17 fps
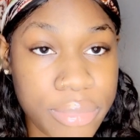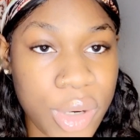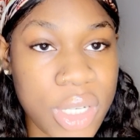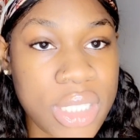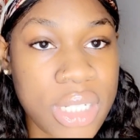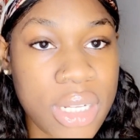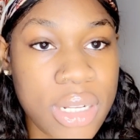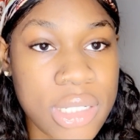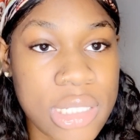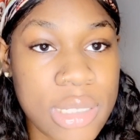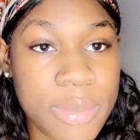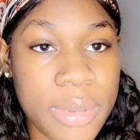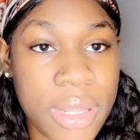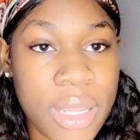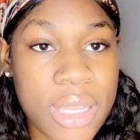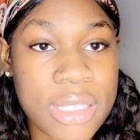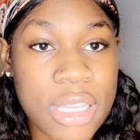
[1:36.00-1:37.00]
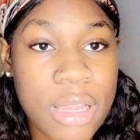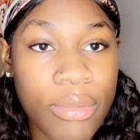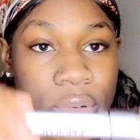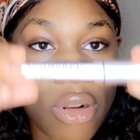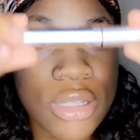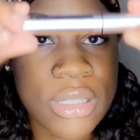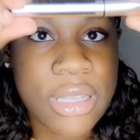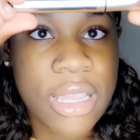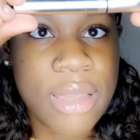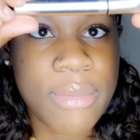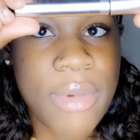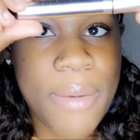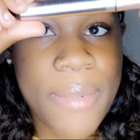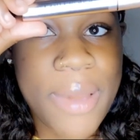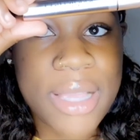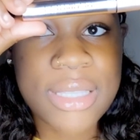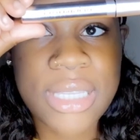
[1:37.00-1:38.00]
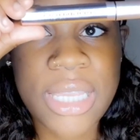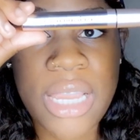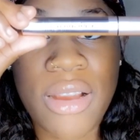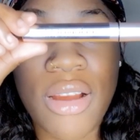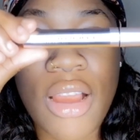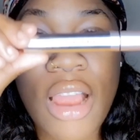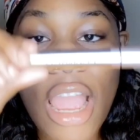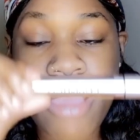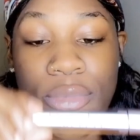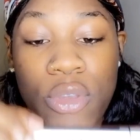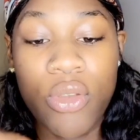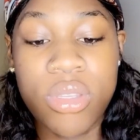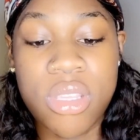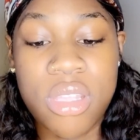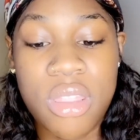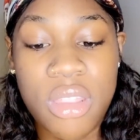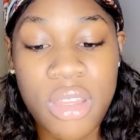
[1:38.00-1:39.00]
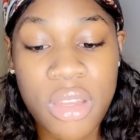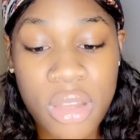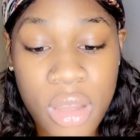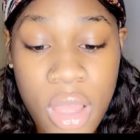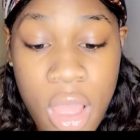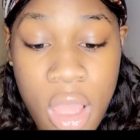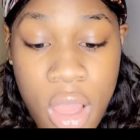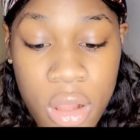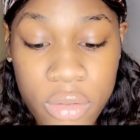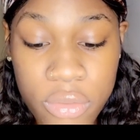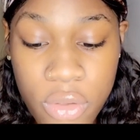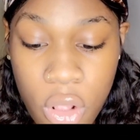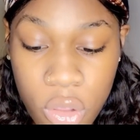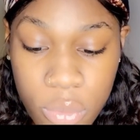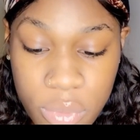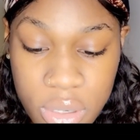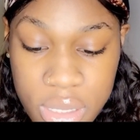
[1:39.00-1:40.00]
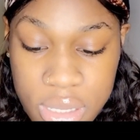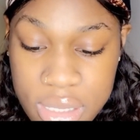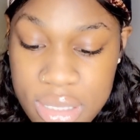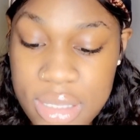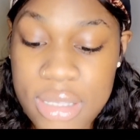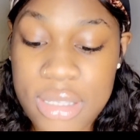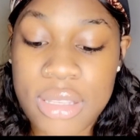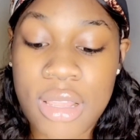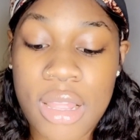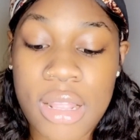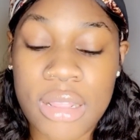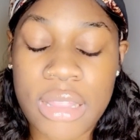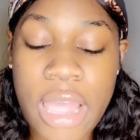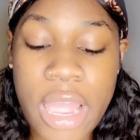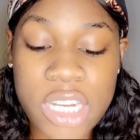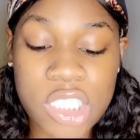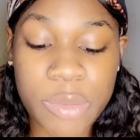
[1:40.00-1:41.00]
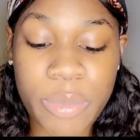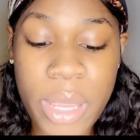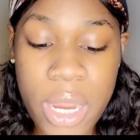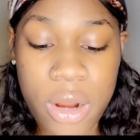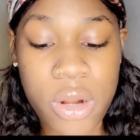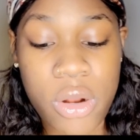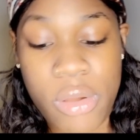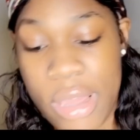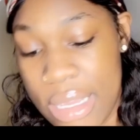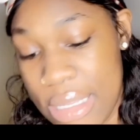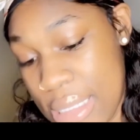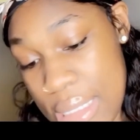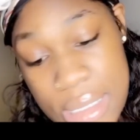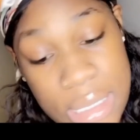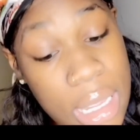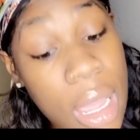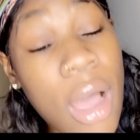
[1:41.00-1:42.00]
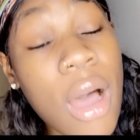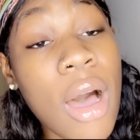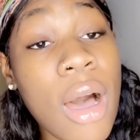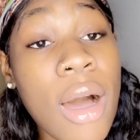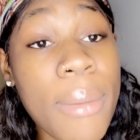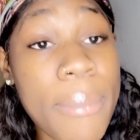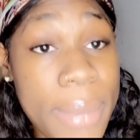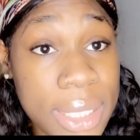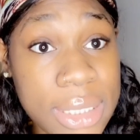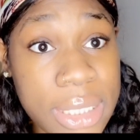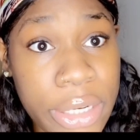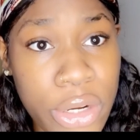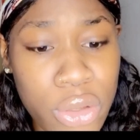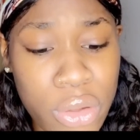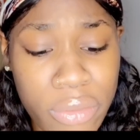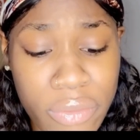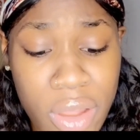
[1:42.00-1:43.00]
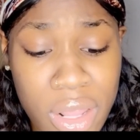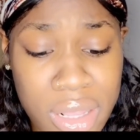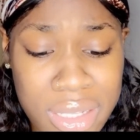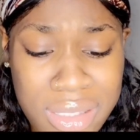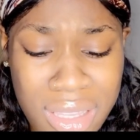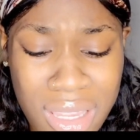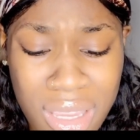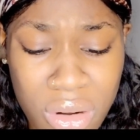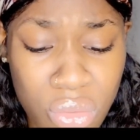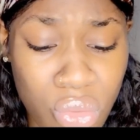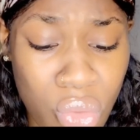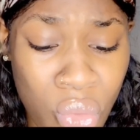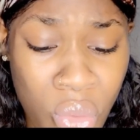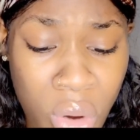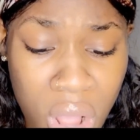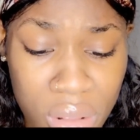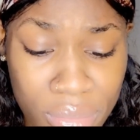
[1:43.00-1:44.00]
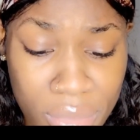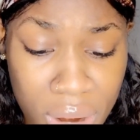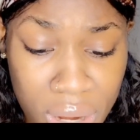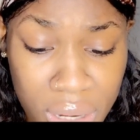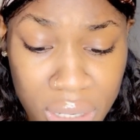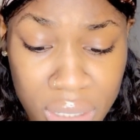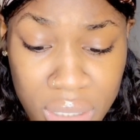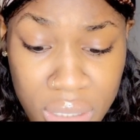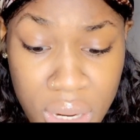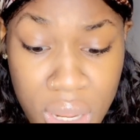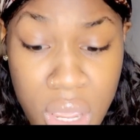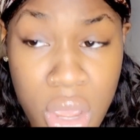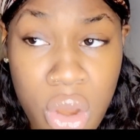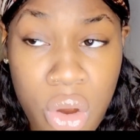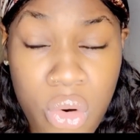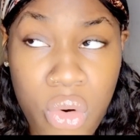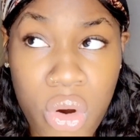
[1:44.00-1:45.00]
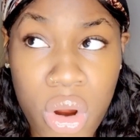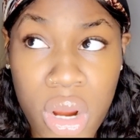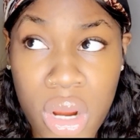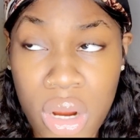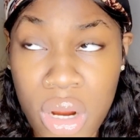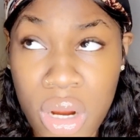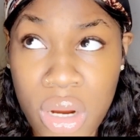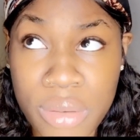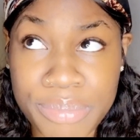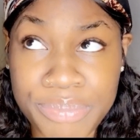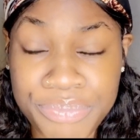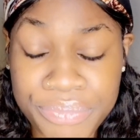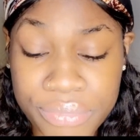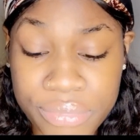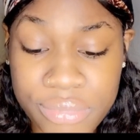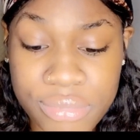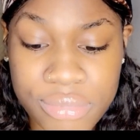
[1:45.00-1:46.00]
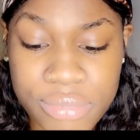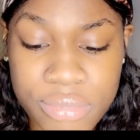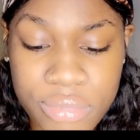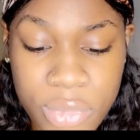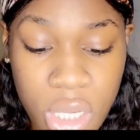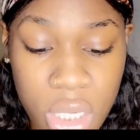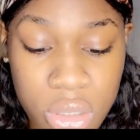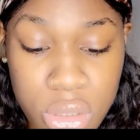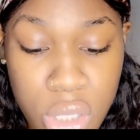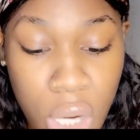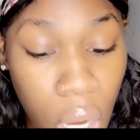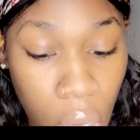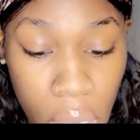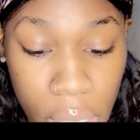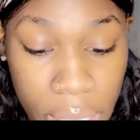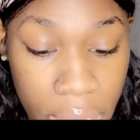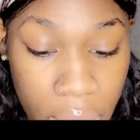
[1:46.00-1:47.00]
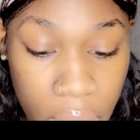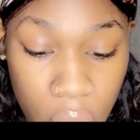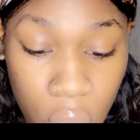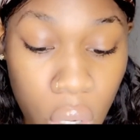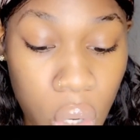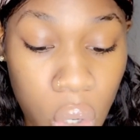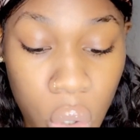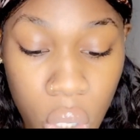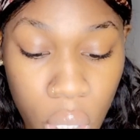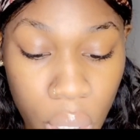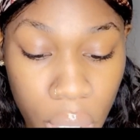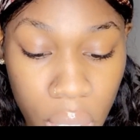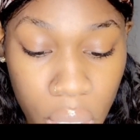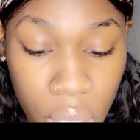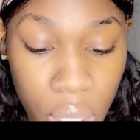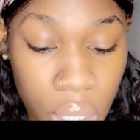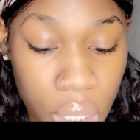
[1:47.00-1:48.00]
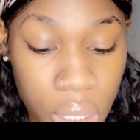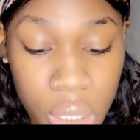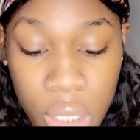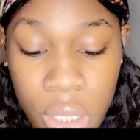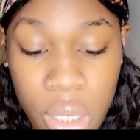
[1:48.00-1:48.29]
brushed into place, I'm going to take my mascara. I'm using the Voluminous Lash Paradise mascara. You can find this in Walmart or Target, or